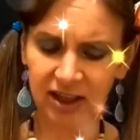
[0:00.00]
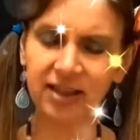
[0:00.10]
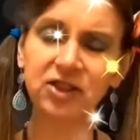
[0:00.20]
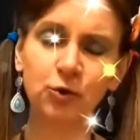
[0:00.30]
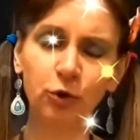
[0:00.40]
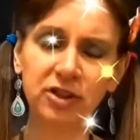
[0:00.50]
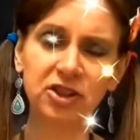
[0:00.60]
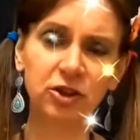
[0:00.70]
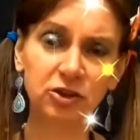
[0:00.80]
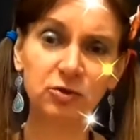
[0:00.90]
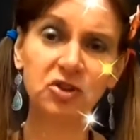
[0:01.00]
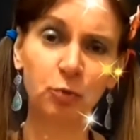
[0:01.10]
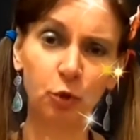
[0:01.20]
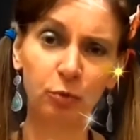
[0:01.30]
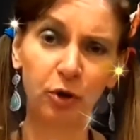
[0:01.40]
he escorted her to a
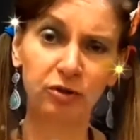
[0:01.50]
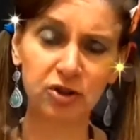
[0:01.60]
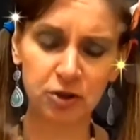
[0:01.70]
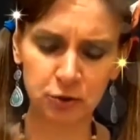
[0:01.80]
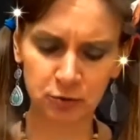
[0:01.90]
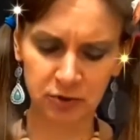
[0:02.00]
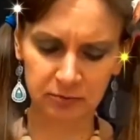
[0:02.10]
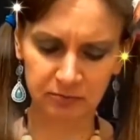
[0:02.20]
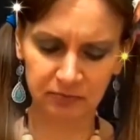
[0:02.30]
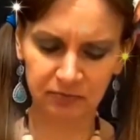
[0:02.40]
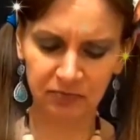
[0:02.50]
small pontoon.